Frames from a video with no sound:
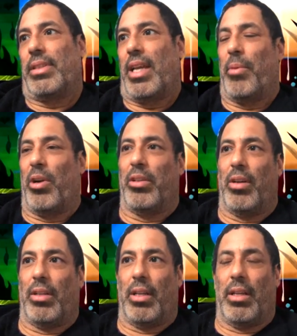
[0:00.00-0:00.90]
This came
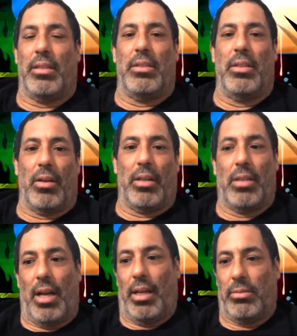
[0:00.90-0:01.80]
early on. You
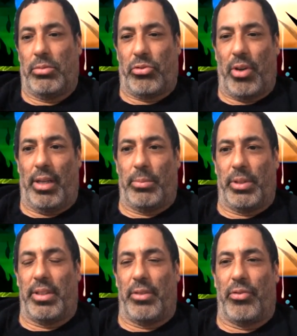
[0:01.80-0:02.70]
know, I was trying
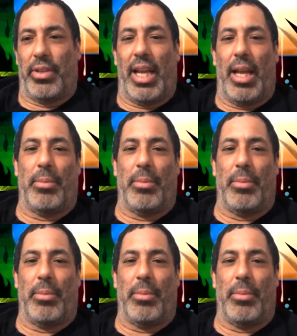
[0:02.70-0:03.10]
with different